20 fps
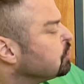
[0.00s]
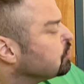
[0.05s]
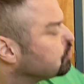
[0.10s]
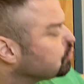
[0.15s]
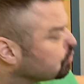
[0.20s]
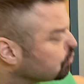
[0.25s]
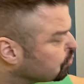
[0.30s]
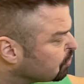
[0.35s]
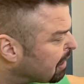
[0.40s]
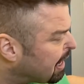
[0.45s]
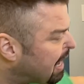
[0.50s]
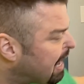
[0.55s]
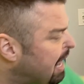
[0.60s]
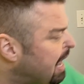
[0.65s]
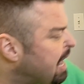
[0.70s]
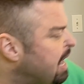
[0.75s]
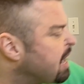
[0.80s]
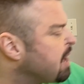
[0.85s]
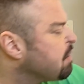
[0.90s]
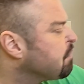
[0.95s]
to
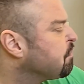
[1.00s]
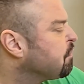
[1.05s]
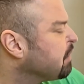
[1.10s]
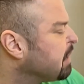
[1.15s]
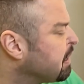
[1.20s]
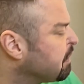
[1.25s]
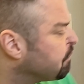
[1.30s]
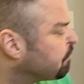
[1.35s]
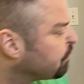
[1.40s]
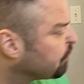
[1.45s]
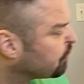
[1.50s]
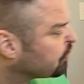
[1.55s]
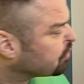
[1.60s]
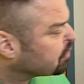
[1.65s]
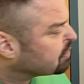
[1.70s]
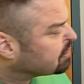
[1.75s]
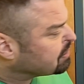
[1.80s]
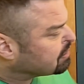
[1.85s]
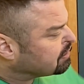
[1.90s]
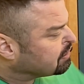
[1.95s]
have a
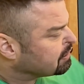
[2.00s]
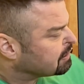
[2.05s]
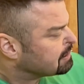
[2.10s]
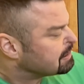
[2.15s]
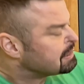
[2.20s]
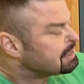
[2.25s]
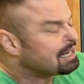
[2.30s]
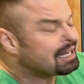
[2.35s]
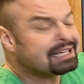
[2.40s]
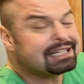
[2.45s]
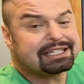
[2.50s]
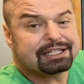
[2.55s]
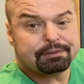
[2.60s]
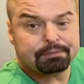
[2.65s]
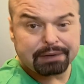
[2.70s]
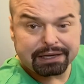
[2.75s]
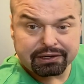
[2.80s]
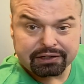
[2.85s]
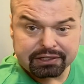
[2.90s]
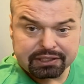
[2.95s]
first
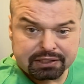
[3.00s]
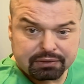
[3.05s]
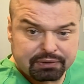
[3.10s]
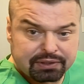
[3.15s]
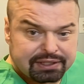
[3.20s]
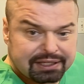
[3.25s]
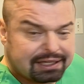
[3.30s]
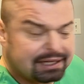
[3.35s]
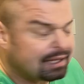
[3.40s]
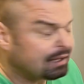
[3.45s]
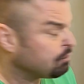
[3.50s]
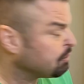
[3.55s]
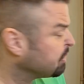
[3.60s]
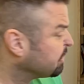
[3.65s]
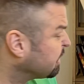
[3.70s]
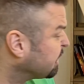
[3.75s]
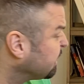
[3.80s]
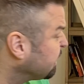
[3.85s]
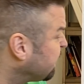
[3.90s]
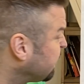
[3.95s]
experience with
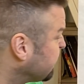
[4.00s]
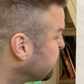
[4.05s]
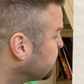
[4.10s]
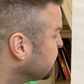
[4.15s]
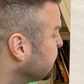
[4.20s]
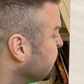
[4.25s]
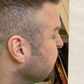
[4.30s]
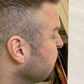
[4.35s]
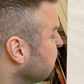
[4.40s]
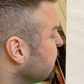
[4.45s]
the client